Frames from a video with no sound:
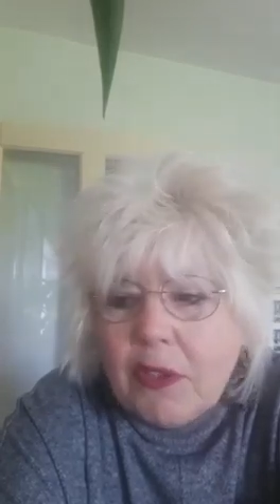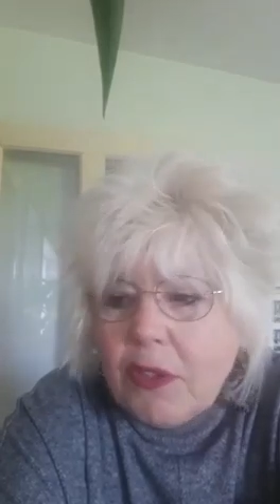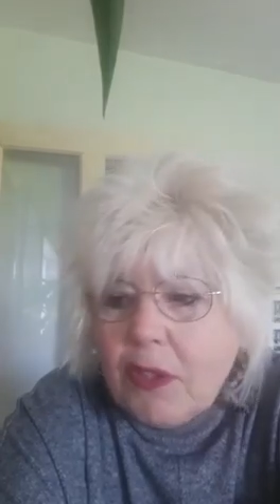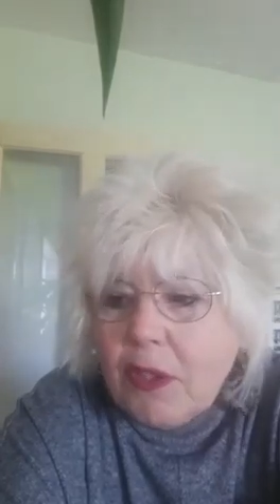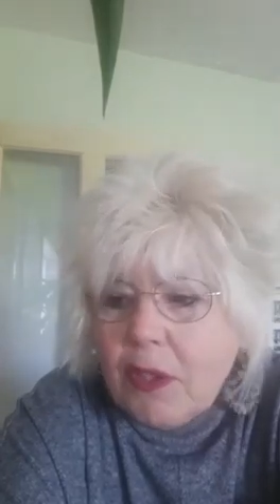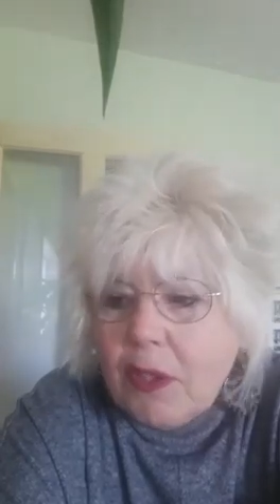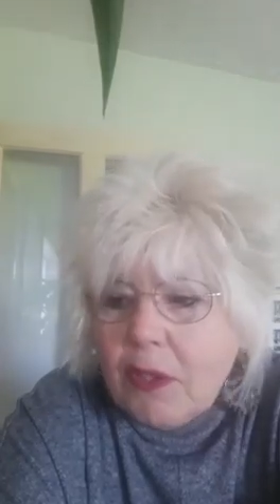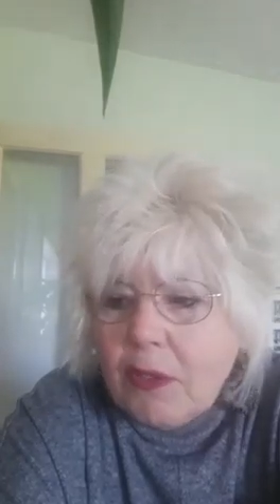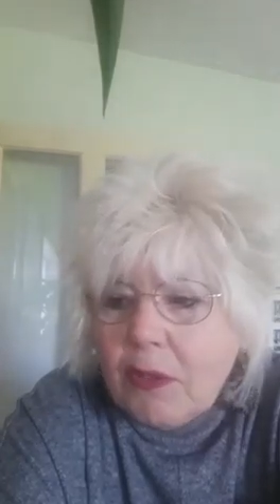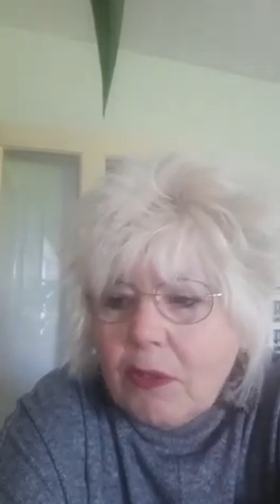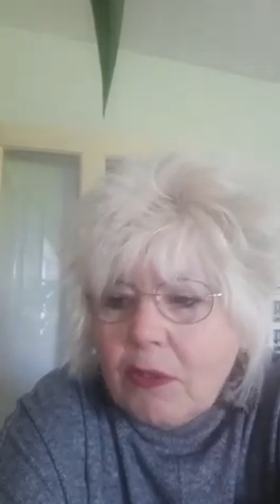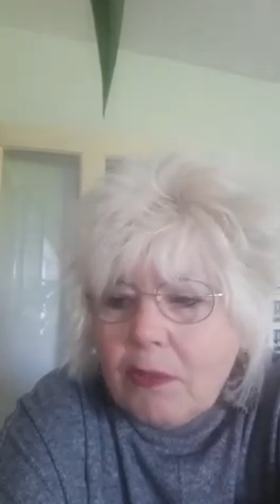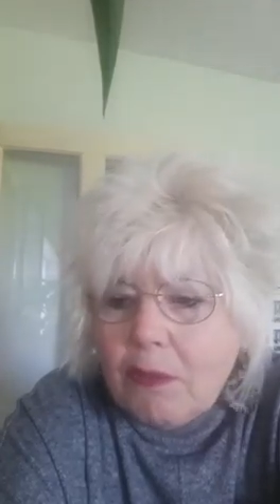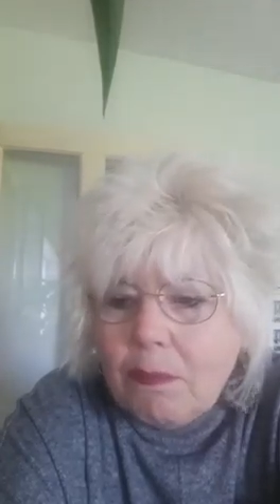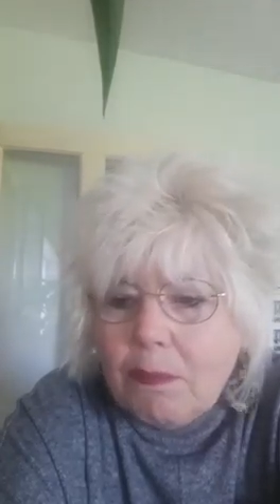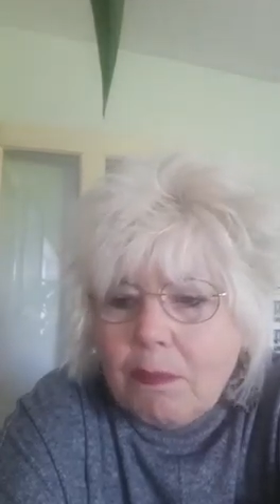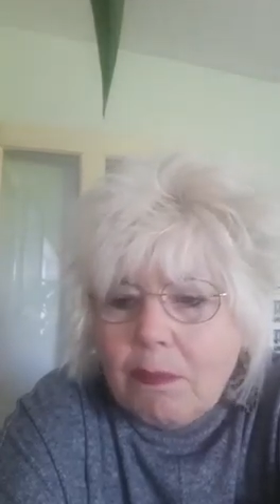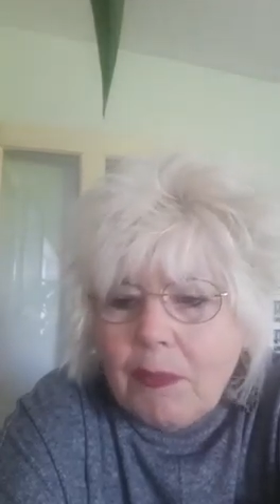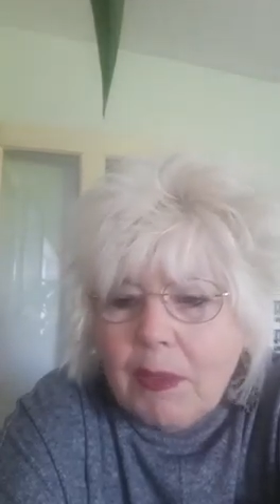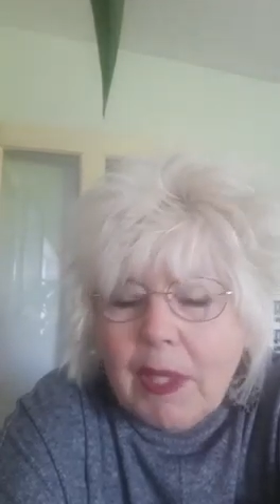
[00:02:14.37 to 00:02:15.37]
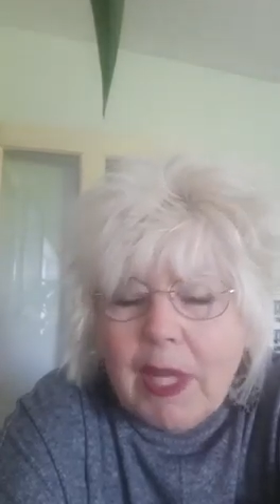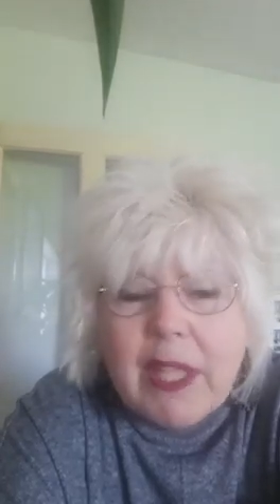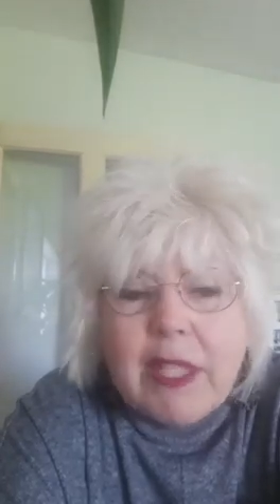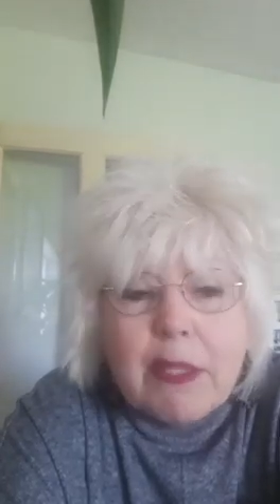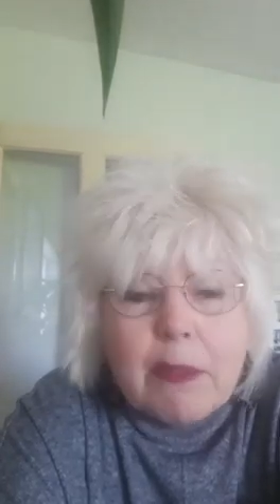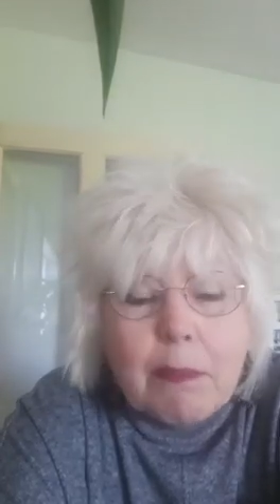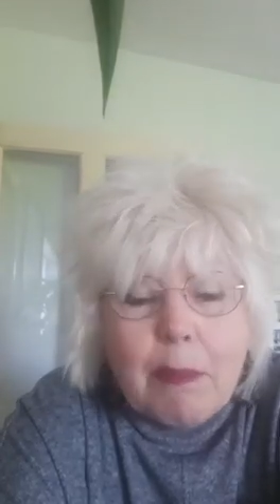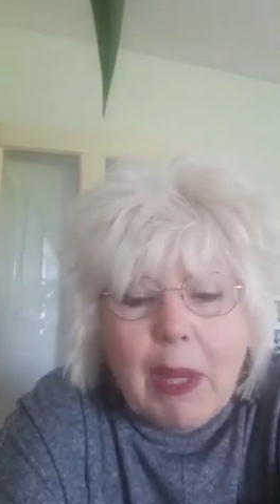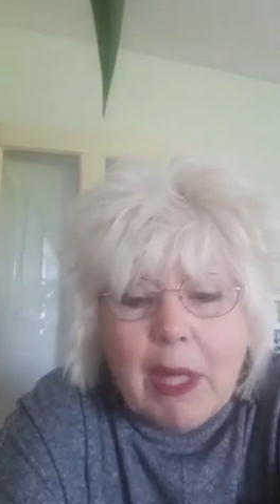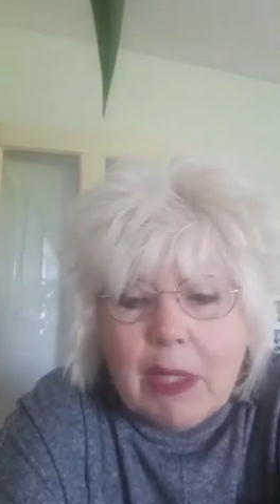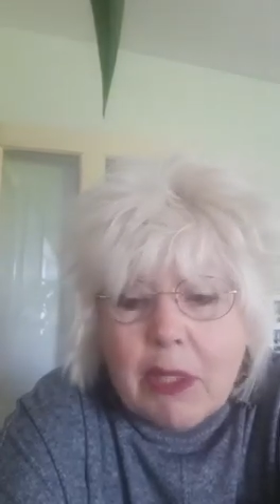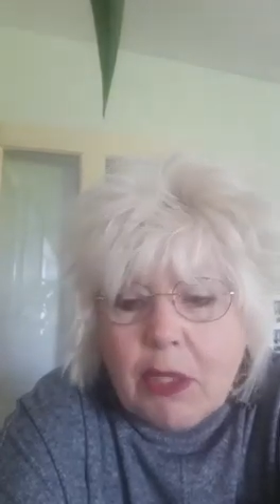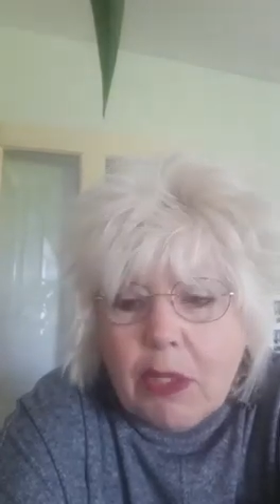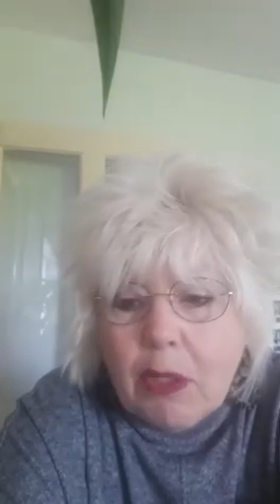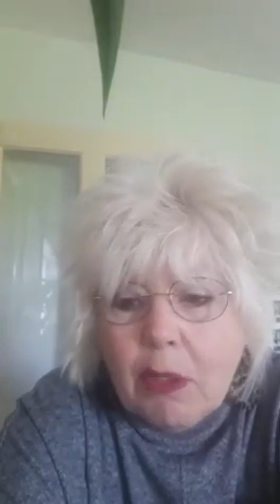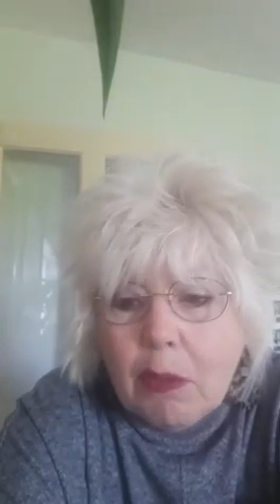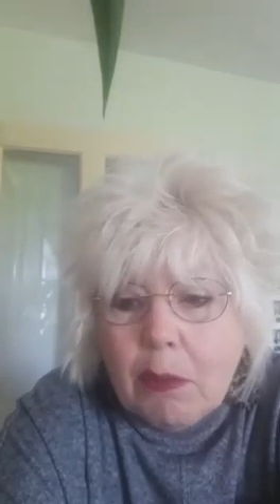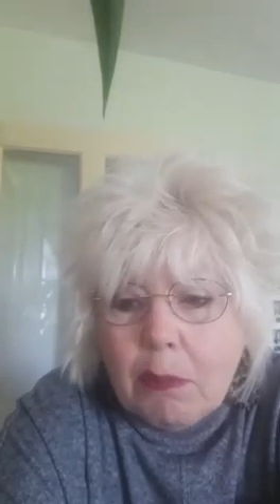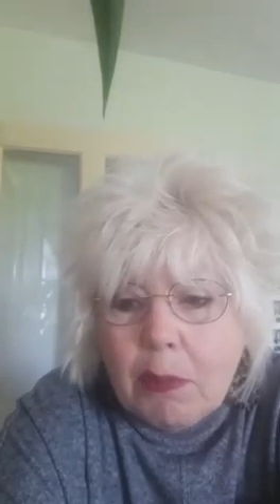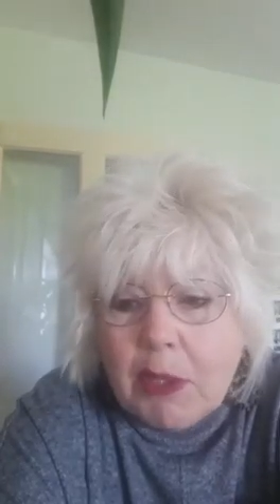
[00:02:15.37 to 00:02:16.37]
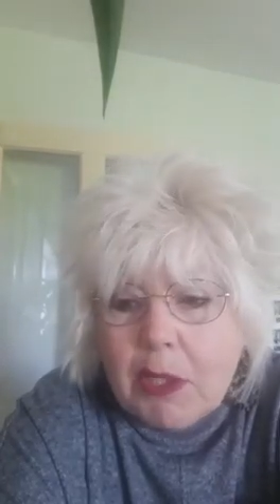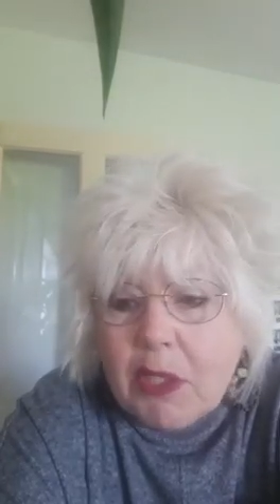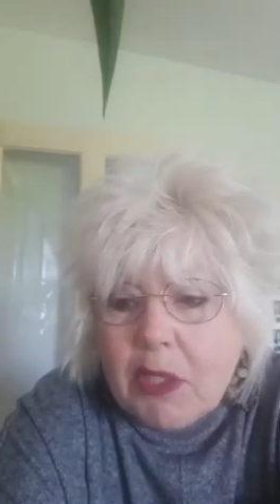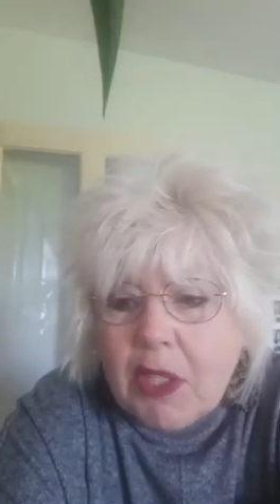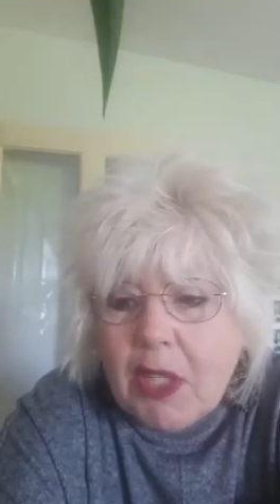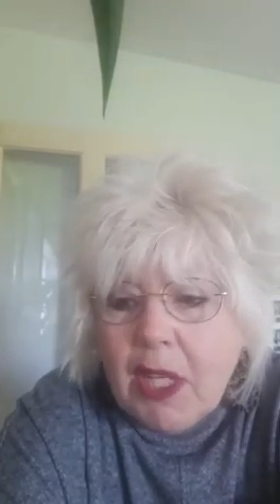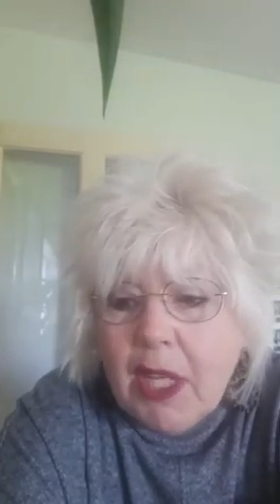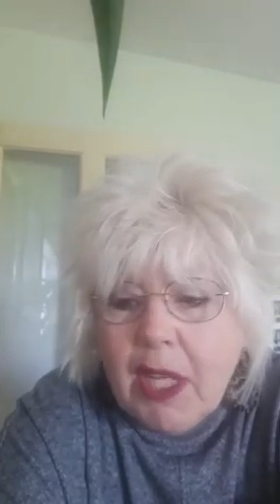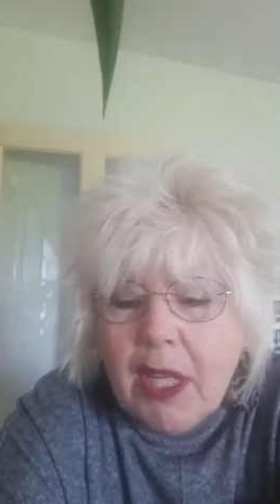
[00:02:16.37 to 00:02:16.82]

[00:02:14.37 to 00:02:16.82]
the late Matt Talbot.